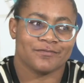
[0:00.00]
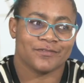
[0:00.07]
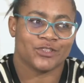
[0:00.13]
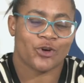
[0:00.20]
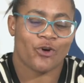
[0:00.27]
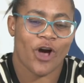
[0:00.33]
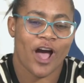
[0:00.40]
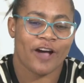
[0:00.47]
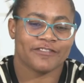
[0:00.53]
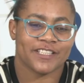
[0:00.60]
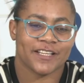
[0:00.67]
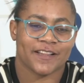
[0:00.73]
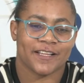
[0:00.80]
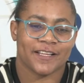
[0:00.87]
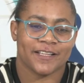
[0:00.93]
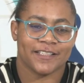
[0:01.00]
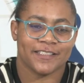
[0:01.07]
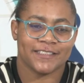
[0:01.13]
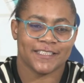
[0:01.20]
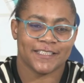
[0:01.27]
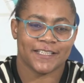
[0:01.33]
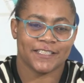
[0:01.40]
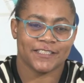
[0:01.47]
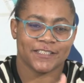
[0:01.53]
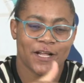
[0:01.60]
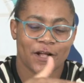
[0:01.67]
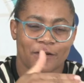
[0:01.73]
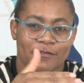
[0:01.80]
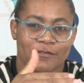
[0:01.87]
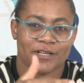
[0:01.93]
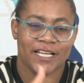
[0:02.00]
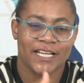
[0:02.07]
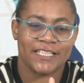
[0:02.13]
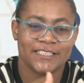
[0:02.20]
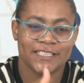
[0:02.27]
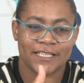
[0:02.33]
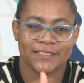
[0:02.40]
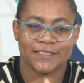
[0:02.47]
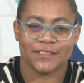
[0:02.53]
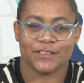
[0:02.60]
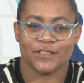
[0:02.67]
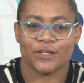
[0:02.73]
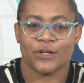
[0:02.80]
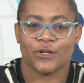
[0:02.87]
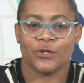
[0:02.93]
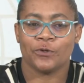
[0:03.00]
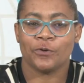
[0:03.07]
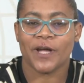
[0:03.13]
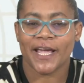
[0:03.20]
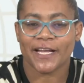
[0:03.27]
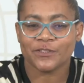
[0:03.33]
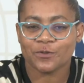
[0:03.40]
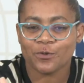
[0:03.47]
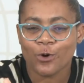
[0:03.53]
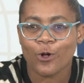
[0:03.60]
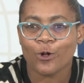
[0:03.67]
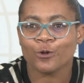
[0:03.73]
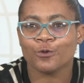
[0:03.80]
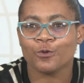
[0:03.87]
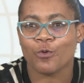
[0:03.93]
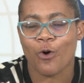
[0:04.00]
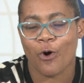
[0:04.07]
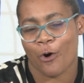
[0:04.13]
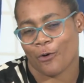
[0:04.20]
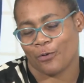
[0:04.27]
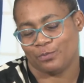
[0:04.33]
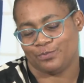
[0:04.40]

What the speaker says: so after the international relations, you get to Cold War.